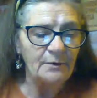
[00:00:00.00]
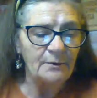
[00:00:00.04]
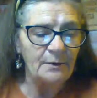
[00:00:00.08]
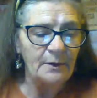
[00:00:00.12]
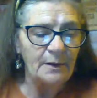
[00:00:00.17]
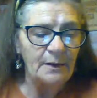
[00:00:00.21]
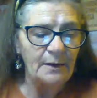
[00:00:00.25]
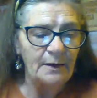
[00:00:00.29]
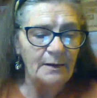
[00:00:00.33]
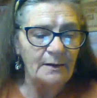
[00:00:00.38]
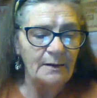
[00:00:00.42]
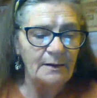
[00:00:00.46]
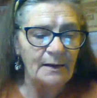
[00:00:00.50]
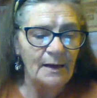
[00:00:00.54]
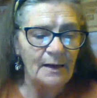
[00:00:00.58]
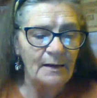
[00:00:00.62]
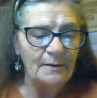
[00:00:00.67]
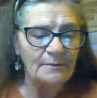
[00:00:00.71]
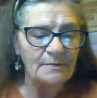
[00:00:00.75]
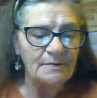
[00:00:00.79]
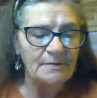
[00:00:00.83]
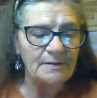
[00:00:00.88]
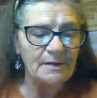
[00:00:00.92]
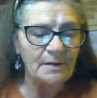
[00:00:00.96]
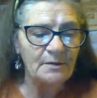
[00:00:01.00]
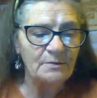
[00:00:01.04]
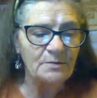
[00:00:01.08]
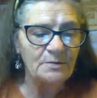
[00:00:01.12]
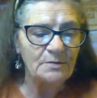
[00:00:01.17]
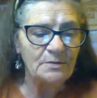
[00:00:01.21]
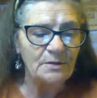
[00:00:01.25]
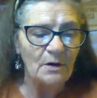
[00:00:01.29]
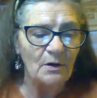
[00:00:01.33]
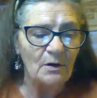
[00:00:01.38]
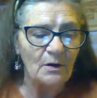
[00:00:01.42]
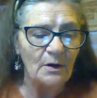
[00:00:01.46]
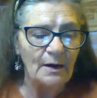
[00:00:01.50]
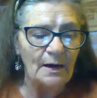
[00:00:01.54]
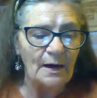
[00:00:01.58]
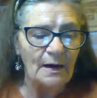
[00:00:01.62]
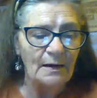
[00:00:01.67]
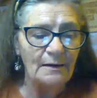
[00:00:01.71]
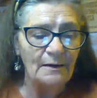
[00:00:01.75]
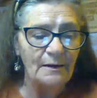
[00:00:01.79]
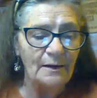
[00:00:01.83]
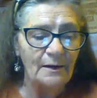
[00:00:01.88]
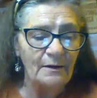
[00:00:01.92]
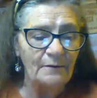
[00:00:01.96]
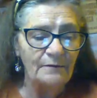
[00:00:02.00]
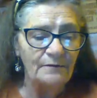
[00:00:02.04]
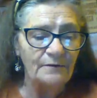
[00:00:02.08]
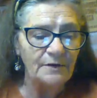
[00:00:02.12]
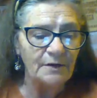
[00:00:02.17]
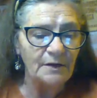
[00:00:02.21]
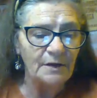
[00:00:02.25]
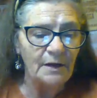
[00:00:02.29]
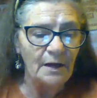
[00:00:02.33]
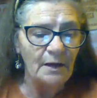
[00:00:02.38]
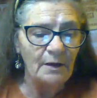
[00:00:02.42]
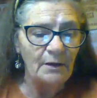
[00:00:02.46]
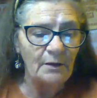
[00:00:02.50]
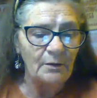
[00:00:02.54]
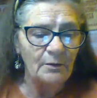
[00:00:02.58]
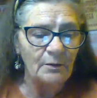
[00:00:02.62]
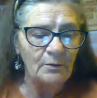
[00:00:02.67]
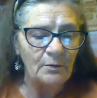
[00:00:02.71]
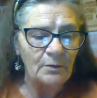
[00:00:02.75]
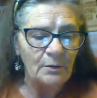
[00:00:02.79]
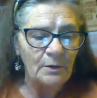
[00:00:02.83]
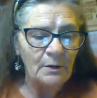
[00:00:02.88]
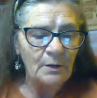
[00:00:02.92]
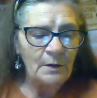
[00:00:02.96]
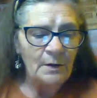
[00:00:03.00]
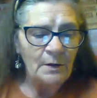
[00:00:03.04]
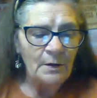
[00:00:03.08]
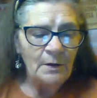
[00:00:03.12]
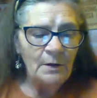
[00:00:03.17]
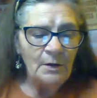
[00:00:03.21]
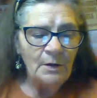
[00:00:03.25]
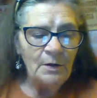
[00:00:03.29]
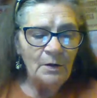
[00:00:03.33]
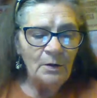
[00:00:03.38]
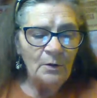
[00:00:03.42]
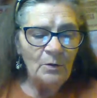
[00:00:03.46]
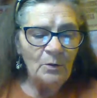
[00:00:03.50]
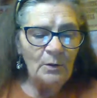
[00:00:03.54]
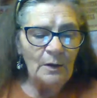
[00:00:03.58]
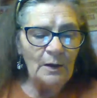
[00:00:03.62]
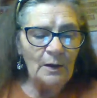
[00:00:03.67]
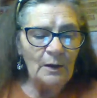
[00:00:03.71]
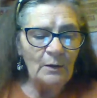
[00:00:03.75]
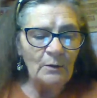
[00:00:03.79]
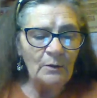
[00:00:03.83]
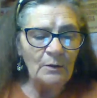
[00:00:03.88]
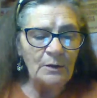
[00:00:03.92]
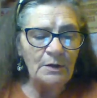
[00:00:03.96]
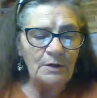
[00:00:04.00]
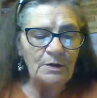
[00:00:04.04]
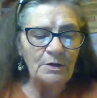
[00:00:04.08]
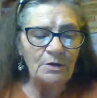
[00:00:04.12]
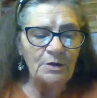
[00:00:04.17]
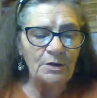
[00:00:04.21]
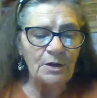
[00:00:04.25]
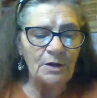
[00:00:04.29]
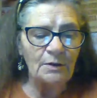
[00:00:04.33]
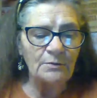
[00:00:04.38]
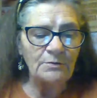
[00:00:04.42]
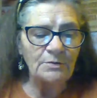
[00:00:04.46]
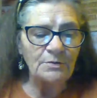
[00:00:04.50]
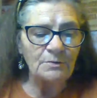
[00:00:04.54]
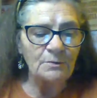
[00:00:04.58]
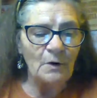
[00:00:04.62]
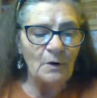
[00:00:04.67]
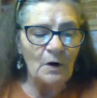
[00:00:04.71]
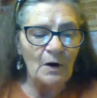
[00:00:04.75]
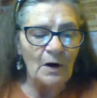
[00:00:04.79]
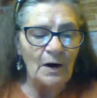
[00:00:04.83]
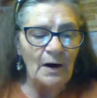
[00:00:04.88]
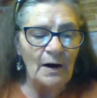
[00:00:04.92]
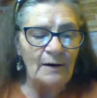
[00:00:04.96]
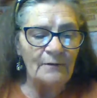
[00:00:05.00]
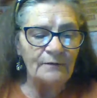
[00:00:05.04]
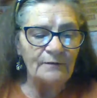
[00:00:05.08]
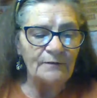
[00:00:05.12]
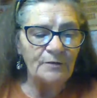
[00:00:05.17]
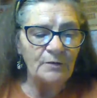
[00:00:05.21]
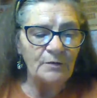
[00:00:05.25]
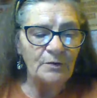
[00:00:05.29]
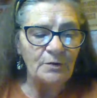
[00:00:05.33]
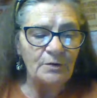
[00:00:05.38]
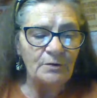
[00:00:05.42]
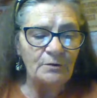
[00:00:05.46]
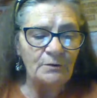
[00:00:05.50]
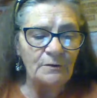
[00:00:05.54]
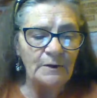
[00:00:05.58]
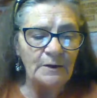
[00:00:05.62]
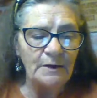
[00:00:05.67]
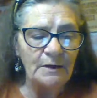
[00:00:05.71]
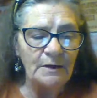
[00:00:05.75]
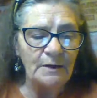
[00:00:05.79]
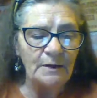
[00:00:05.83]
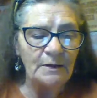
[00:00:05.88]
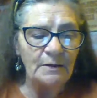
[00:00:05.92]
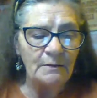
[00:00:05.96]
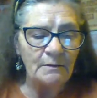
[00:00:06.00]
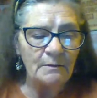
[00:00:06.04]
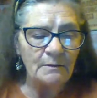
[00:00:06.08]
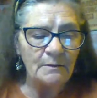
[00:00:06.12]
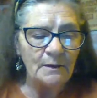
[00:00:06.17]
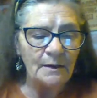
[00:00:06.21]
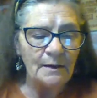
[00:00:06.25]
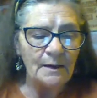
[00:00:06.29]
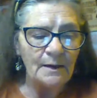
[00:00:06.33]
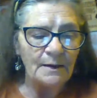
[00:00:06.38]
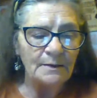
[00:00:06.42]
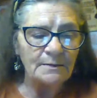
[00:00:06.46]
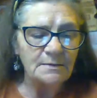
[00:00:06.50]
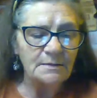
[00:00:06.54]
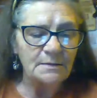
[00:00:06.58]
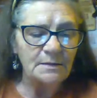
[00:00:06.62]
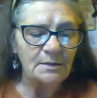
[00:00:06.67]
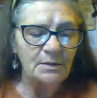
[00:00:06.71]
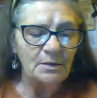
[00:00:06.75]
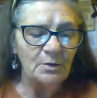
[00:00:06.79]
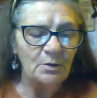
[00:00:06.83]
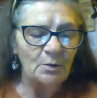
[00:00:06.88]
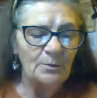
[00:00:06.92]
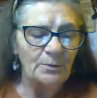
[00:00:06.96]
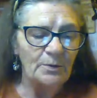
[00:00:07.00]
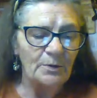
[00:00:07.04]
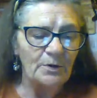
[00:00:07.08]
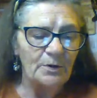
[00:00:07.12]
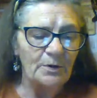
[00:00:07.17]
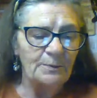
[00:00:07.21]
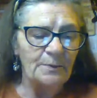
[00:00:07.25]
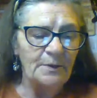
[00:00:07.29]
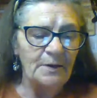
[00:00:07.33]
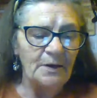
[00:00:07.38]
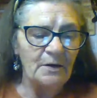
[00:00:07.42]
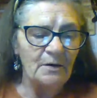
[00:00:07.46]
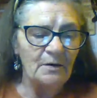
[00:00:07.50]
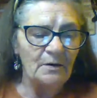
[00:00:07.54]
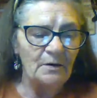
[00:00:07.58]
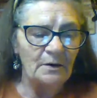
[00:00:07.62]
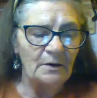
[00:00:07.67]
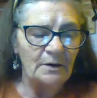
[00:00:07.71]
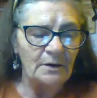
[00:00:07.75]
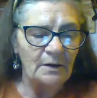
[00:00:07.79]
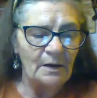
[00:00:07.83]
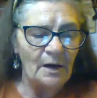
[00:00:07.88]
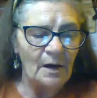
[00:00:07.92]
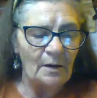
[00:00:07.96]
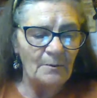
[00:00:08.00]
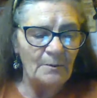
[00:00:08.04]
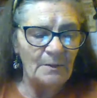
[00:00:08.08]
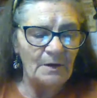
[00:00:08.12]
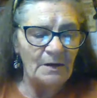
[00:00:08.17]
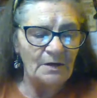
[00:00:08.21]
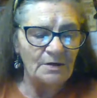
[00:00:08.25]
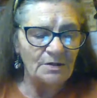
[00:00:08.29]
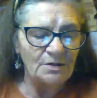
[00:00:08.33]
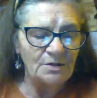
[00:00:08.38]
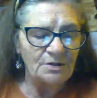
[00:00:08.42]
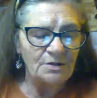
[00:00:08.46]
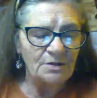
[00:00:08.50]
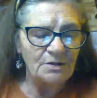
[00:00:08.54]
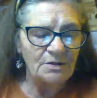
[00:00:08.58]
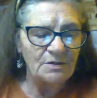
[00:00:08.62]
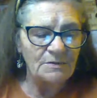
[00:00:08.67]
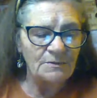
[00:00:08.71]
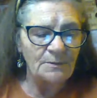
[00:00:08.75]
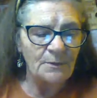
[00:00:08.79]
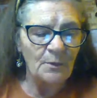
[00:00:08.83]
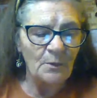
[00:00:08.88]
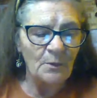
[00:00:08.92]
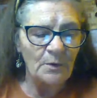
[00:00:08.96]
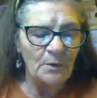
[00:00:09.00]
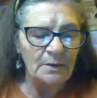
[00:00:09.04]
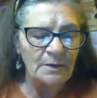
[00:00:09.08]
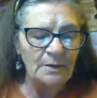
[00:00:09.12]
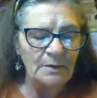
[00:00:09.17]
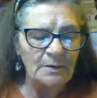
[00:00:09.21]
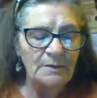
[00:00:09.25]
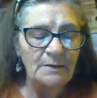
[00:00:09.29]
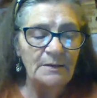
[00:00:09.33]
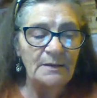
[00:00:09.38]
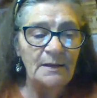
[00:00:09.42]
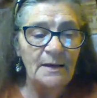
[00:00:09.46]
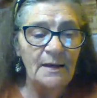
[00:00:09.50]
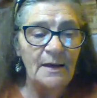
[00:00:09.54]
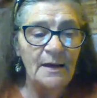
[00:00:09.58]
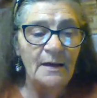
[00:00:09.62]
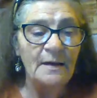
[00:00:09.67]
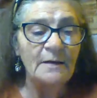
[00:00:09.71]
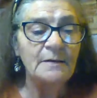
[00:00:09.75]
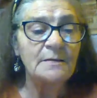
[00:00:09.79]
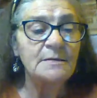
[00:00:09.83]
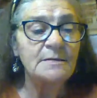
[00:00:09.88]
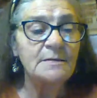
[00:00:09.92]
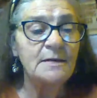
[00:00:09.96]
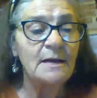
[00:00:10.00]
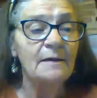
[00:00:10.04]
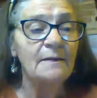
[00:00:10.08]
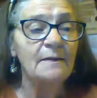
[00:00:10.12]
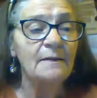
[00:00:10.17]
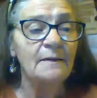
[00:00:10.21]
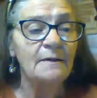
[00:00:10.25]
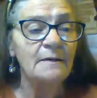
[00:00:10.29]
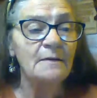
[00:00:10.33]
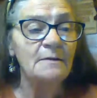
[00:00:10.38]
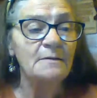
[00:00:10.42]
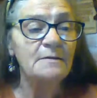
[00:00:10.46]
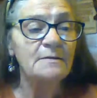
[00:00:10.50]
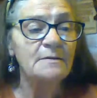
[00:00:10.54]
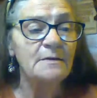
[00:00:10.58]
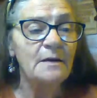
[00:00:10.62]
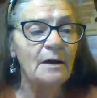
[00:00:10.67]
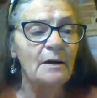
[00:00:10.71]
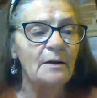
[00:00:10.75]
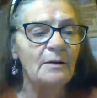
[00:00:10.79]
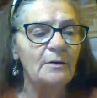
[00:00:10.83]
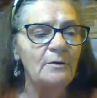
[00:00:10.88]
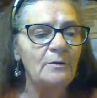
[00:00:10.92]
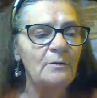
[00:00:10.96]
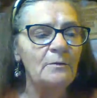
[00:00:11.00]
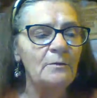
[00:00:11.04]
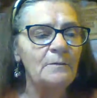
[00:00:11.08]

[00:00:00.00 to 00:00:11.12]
ready. I'm so sorry. I'd love to go. Well, can you go tomorrow afternoon then? Asked Gilbert, apparently not much disappointed. Yes, I think so.